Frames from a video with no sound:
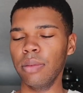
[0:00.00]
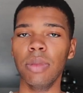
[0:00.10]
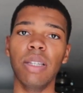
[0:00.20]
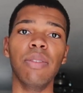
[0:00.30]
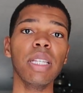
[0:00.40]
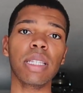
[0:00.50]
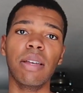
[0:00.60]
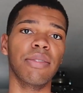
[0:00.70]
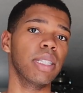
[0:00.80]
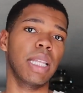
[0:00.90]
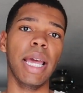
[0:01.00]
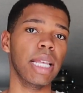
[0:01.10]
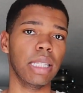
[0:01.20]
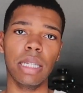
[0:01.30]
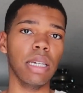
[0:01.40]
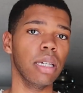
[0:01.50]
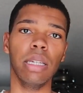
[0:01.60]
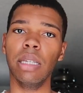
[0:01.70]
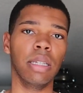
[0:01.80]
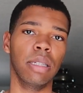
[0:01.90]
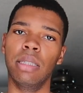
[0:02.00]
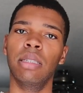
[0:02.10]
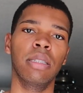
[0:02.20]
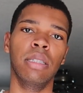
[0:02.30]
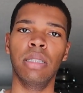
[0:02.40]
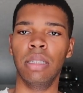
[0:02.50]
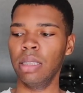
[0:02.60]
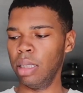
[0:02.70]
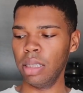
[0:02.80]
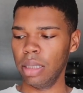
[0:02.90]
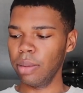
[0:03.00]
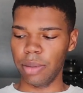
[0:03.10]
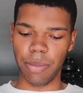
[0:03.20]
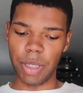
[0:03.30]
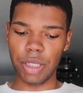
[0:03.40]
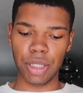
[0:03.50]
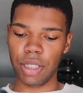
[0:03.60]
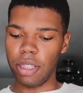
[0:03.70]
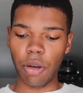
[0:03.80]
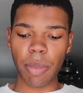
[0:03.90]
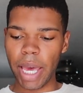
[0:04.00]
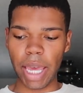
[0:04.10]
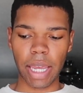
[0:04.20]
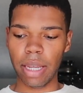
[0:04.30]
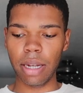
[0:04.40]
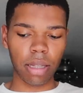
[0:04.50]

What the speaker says: If this stuff is nasty, I'm gonna be so mad.